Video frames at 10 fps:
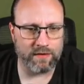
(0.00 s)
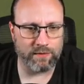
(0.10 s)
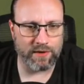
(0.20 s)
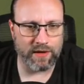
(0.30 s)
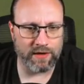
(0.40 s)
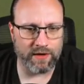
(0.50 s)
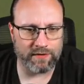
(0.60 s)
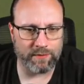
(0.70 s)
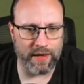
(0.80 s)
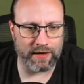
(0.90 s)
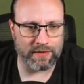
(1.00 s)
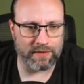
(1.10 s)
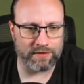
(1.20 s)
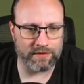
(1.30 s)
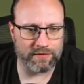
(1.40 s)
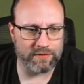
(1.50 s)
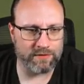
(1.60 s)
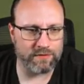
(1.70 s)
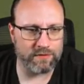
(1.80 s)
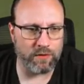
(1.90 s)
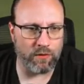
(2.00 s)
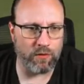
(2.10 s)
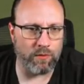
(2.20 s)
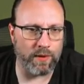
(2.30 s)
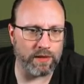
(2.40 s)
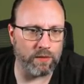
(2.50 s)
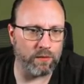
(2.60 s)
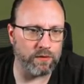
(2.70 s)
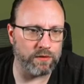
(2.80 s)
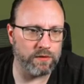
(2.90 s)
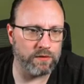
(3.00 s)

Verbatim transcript: We got guys back. Let's. Oh my lord.